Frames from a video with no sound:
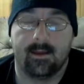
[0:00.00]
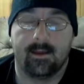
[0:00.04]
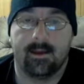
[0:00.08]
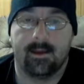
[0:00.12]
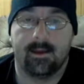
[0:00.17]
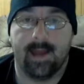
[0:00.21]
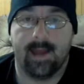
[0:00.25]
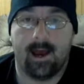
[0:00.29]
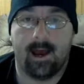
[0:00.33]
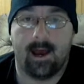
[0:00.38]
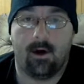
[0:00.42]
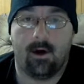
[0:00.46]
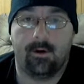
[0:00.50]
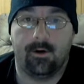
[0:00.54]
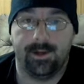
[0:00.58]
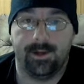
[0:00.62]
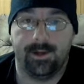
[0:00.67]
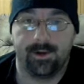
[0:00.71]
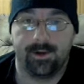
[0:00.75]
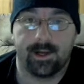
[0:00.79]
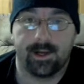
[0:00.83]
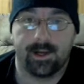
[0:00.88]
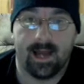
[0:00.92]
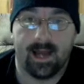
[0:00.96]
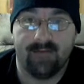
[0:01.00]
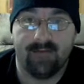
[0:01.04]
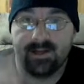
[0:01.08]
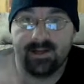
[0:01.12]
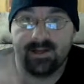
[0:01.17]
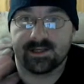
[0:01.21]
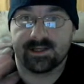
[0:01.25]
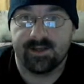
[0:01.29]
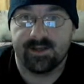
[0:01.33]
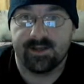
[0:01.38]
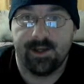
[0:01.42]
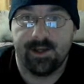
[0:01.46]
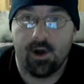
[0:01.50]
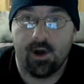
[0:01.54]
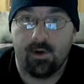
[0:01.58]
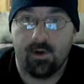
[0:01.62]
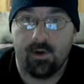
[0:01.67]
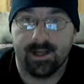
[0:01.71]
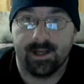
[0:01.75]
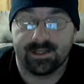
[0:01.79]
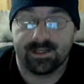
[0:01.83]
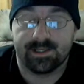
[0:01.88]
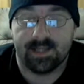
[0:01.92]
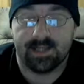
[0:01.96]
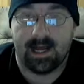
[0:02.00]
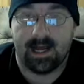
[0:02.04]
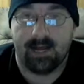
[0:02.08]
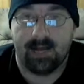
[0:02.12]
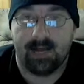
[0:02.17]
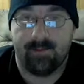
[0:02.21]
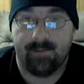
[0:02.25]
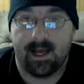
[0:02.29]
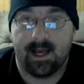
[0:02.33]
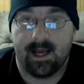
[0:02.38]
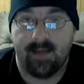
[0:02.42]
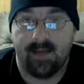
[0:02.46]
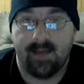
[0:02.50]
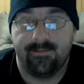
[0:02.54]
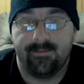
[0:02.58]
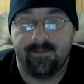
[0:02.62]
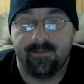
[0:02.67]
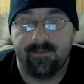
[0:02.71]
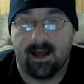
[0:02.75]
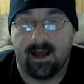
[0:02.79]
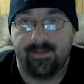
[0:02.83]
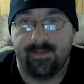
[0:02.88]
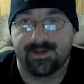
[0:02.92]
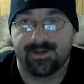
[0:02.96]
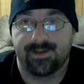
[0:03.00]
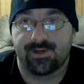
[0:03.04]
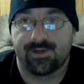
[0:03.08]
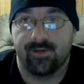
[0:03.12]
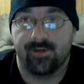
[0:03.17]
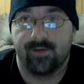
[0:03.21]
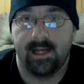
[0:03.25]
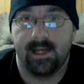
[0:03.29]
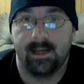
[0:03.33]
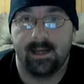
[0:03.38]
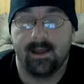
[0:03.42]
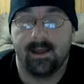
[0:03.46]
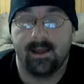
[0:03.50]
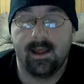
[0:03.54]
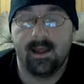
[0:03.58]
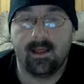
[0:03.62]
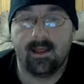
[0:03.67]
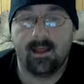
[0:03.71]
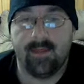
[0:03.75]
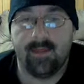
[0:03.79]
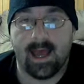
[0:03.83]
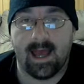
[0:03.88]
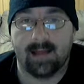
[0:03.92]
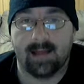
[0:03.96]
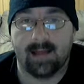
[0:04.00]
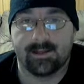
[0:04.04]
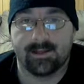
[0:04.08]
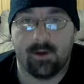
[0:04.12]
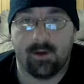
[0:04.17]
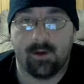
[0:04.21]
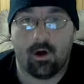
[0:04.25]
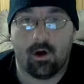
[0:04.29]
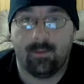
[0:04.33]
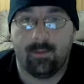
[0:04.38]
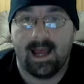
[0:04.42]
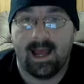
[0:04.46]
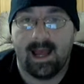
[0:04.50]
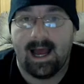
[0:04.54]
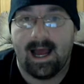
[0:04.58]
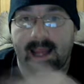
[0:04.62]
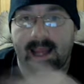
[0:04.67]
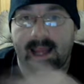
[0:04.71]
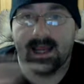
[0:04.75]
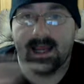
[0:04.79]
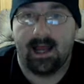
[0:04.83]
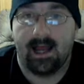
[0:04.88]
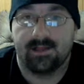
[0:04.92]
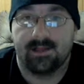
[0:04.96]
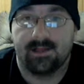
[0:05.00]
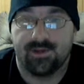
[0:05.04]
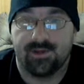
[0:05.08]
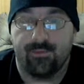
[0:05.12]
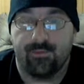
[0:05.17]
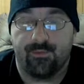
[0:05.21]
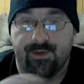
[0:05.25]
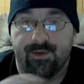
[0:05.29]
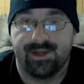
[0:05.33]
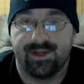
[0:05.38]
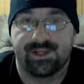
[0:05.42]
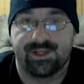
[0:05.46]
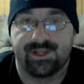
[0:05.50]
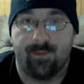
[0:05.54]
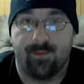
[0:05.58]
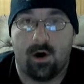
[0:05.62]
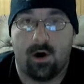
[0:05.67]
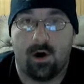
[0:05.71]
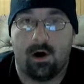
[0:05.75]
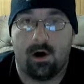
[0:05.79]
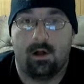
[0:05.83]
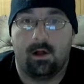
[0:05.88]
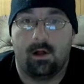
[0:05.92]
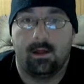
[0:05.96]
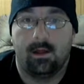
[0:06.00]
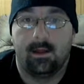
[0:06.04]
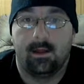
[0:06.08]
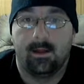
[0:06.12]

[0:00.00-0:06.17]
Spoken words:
Now you can obviously notice on the screen that all my icons are really small,